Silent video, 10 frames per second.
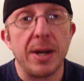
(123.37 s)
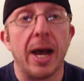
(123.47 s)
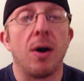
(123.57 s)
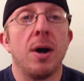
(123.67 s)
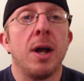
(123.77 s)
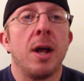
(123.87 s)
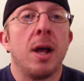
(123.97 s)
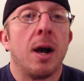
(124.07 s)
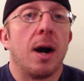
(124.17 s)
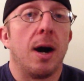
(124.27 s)
Now,
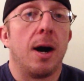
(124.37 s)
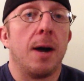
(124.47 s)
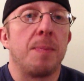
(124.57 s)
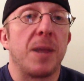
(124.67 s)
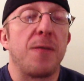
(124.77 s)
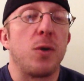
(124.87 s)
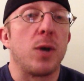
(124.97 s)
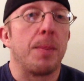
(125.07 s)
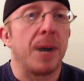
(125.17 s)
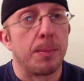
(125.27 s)
if you
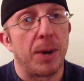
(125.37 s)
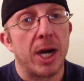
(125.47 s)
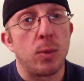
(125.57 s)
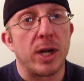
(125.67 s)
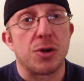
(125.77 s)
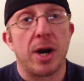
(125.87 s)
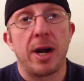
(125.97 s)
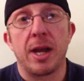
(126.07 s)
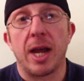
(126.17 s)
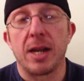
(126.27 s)
compare bodyweight
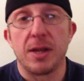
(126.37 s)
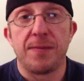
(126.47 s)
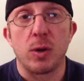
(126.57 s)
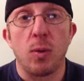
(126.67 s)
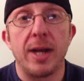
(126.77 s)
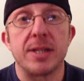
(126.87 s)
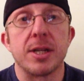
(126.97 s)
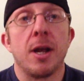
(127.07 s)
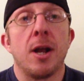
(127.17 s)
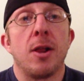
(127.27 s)
training and lifting
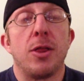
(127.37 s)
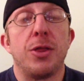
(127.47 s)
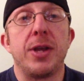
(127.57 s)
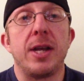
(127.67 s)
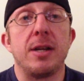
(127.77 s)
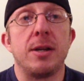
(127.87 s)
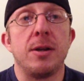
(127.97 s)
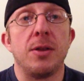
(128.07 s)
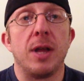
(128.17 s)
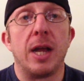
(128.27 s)
weights,
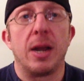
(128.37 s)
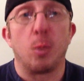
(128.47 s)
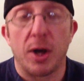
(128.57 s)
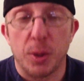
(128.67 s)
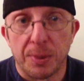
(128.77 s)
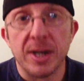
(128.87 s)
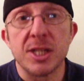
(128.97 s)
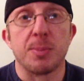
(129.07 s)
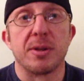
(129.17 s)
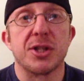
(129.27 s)
while the
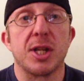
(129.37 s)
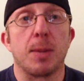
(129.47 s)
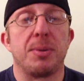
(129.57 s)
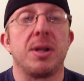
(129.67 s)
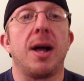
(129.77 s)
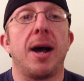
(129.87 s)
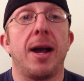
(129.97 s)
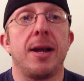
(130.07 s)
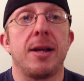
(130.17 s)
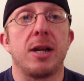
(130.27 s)
principles that
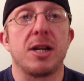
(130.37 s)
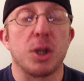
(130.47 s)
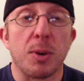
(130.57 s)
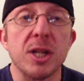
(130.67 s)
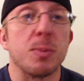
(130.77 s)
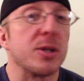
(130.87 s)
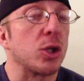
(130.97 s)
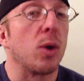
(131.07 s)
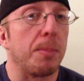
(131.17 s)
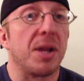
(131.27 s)
apply, because the
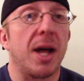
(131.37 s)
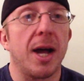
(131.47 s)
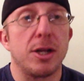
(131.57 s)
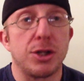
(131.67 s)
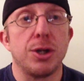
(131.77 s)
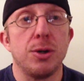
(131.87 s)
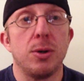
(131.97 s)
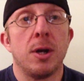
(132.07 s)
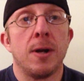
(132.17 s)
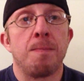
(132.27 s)
principles don't apply
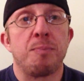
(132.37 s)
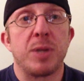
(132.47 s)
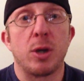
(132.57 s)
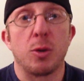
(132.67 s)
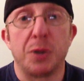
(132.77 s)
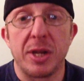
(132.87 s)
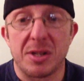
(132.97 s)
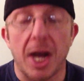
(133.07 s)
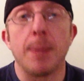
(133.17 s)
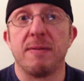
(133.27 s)
to, you know, the
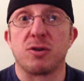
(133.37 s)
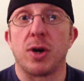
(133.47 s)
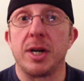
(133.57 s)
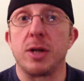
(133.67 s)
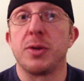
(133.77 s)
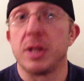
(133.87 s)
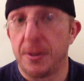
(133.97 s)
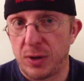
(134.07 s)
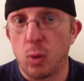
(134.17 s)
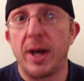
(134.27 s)
type of training, you know, the
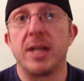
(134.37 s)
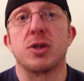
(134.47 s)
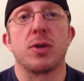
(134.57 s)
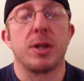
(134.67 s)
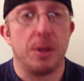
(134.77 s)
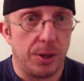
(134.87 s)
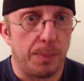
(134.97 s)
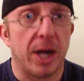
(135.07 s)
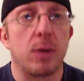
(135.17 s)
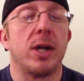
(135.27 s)
lifting weights or
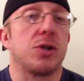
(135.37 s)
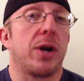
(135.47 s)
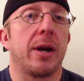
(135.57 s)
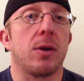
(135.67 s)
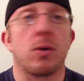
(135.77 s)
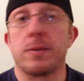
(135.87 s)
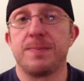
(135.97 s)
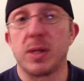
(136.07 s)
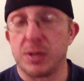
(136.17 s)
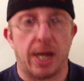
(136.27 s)
the bodyweight training,
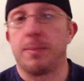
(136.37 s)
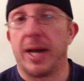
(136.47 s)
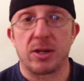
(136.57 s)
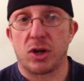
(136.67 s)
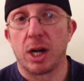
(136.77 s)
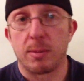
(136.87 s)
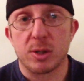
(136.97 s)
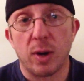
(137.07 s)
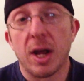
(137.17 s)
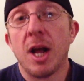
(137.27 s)
or, you know, sandbags or
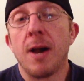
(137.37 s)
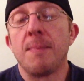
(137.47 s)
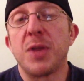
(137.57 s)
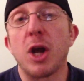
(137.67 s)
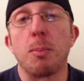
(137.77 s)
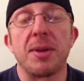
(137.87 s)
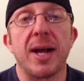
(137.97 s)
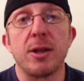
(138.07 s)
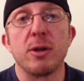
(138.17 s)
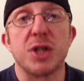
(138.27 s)
kettlebells, whatever, they don't
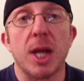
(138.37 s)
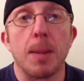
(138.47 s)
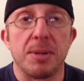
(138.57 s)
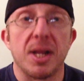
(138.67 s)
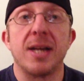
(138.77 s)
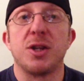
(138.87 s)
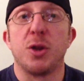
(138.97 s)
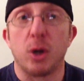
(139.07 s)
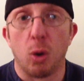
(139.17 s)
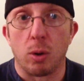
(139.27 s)
apply to those. They apply
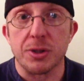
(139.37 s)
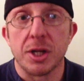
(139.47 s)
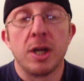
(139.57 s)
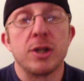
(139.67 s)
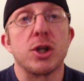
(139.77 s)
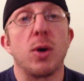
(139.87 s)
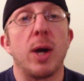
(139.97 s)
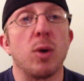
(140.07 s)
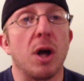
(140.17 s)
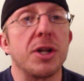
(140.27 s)
to the goals.
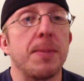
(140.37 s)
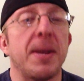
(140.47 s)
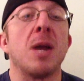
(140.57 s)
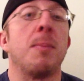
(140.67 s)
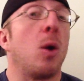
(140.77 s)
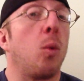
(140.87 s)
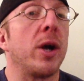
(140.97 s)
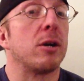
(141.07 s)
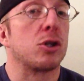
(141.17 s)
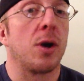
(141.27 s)
So it would all depend upon
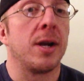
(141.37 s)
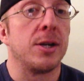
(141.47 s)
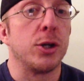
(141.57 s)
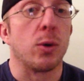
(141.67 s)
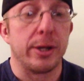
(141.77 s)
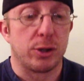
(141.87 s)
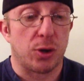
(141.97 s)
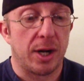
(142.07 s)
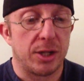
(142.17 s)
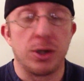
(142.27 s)
what you're trying to do. Are you
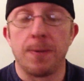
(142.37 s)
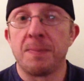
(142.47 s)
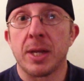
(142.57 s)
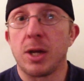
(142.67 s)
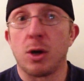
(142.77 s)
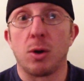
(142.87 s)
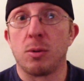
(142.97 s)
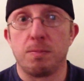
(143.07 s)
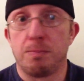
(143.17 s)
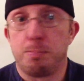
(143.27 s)
trying to, you
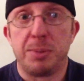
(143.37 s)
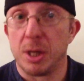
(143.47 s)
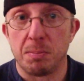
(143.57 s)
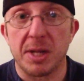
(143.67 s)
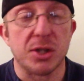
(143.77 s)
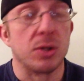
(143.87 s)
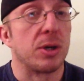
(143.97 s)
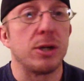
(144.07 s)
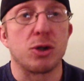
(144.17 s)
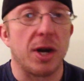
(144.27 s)
know, build
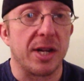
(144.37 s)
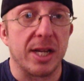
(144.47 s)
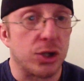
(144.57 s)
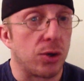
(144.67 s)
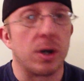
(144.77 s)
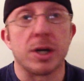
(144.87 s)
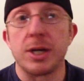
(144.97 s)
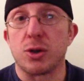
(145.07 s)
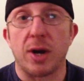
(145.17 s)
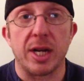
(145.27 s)
muscle? Are you trying to get stronger?
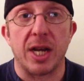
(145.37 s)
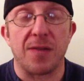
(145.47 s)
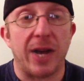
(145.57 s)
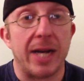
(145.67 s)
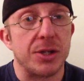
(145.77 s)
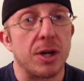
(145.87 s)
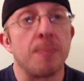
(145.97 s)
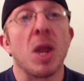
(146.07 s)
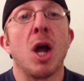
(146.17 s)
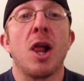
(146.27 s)
Are you trying to get faster?